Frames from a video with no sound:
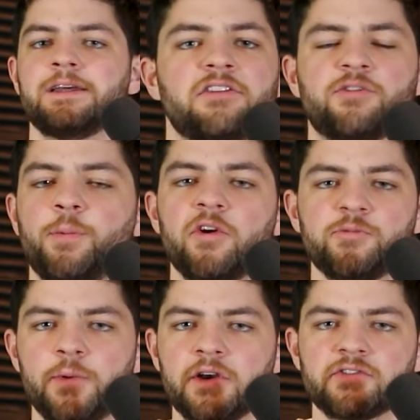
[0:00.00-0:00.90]
the
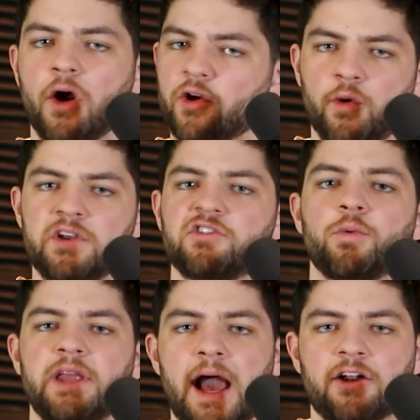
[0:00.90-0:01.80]
sportsbooks are going to
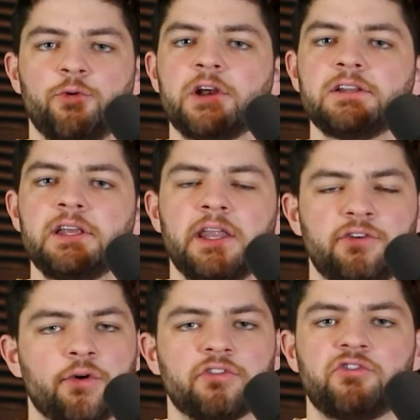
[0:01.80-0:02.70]
react quickly in
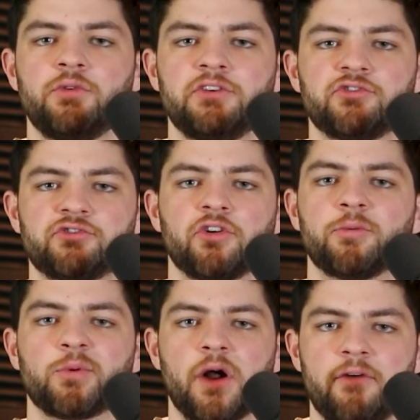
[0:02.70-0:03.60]
order to ensure
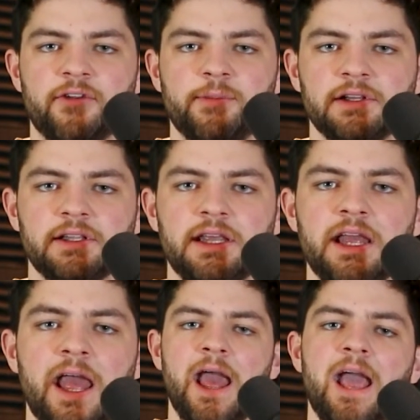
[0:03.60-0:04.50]

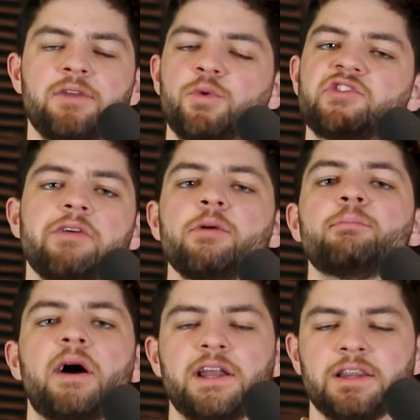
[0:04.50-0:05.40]
profitability, and whichever
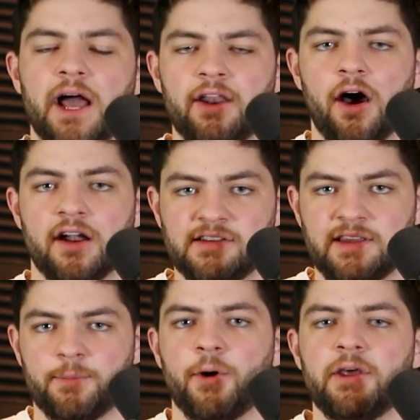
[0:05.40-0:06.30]
moneyline odds that
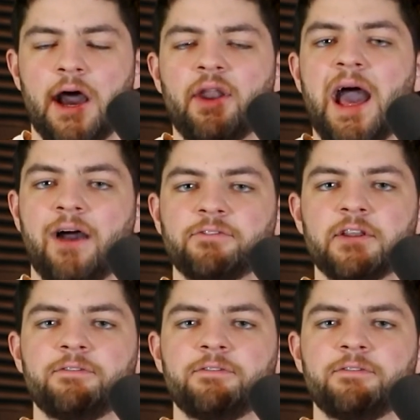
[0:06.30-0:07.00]
they put out after the